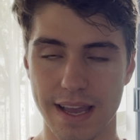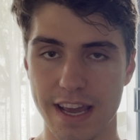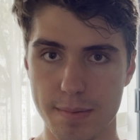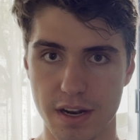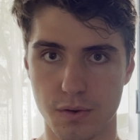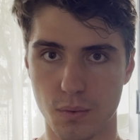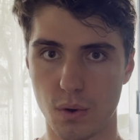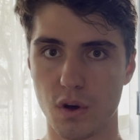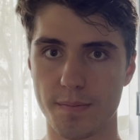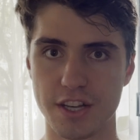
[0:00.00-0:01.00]
hit a bit of a
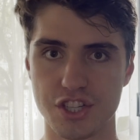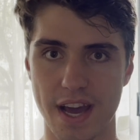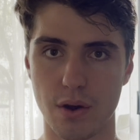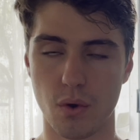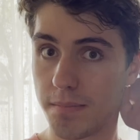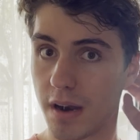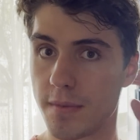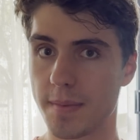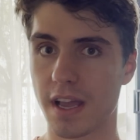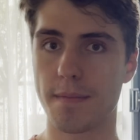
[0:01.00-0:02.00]
wall with my channel, but I'm
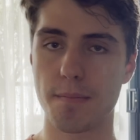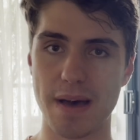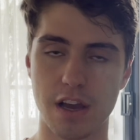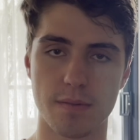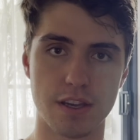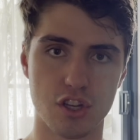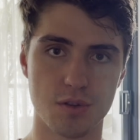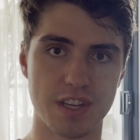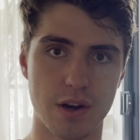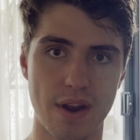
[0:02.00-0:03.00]
going to be coming back to my
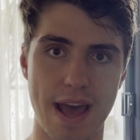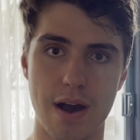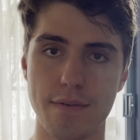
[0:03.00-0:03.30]
YouTube channel now.